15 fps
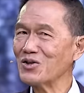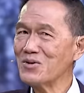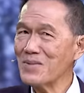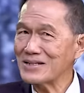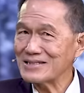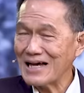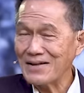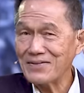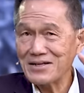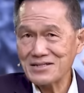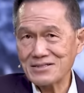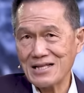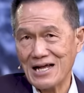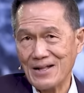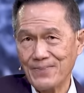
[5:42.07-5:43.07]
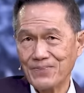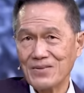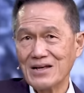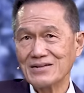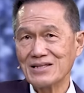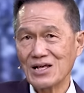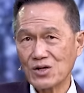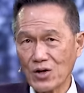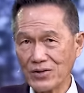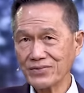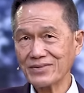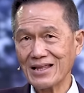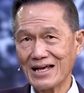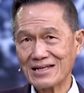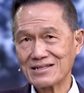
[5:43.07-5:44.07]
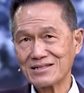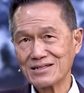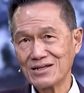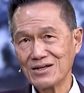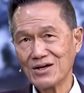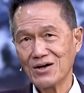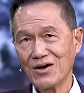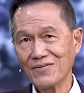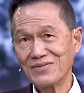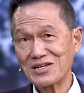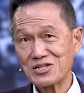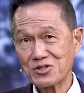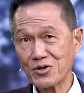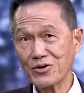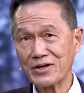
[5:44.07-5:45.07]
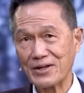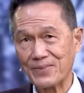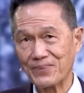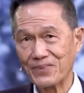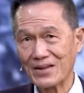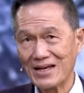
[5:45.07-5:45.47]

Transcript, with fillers: you must understand the context of the story.